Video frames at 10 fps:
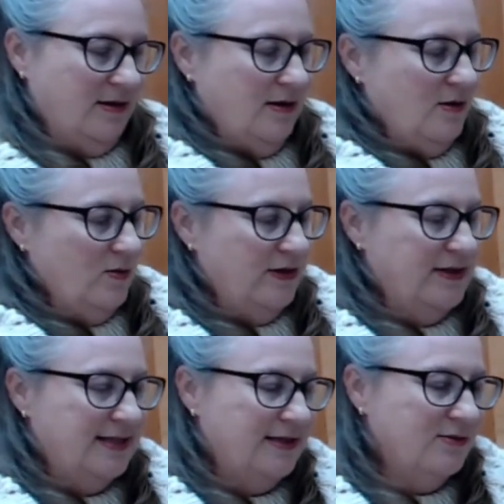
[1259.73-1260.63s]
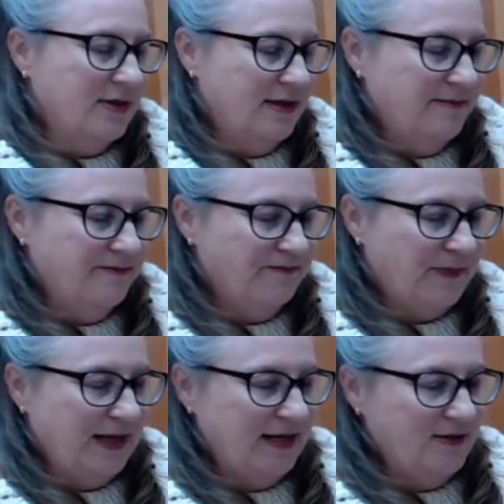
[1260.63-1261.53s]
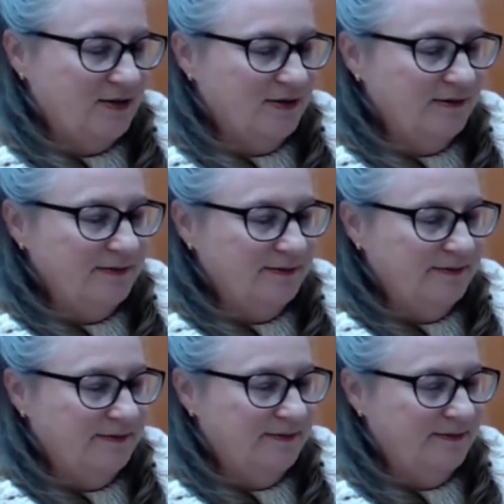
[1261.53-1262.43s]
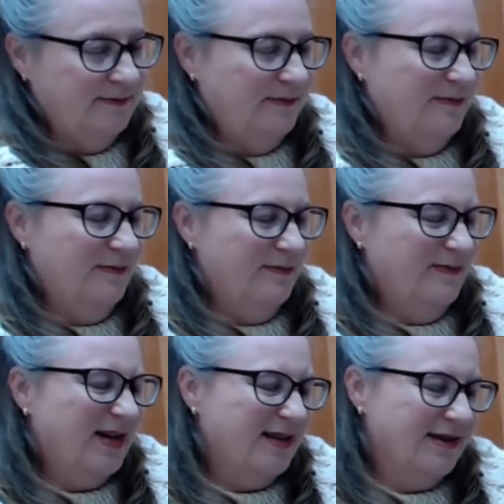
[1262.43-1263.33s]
with the silk at all. But I think